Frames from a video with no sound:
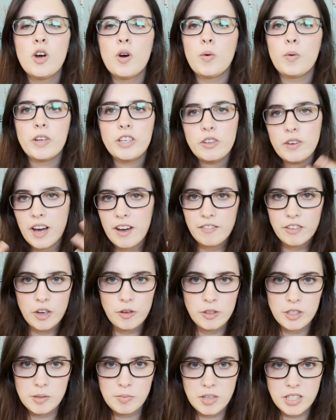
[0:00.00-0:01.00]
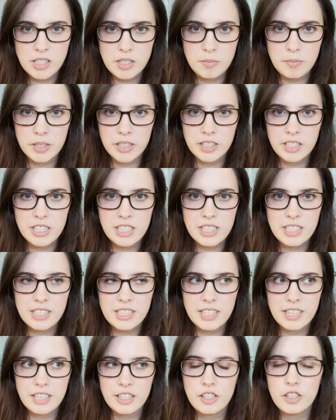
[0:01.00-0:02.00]
when you have no responsibilities
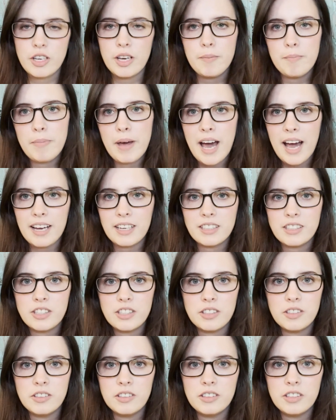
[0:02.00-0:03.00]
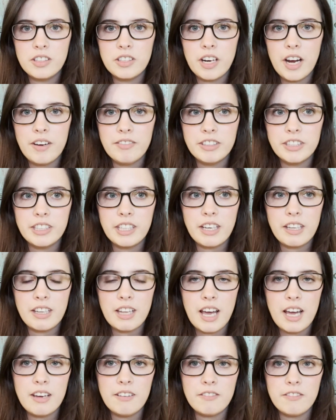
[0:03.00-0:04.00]
and then you get back to your everyday
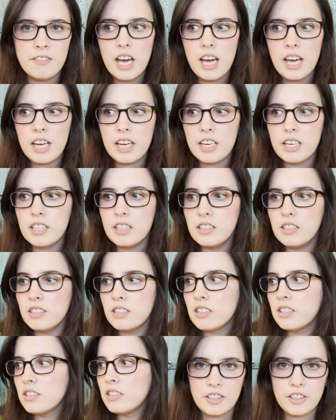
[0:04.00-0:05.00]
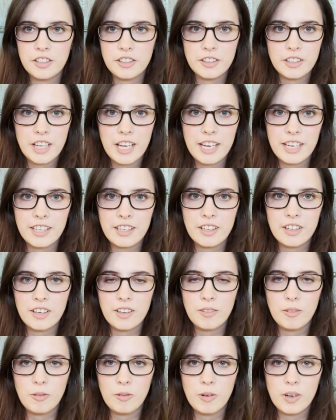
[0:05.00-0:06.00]
life and you're like,
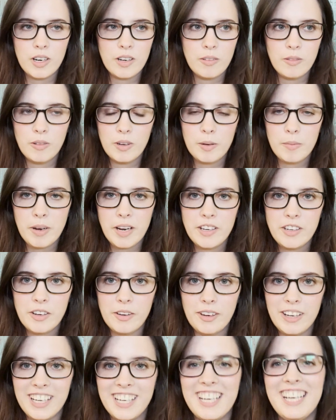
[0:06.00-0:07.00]
what, what am I doing?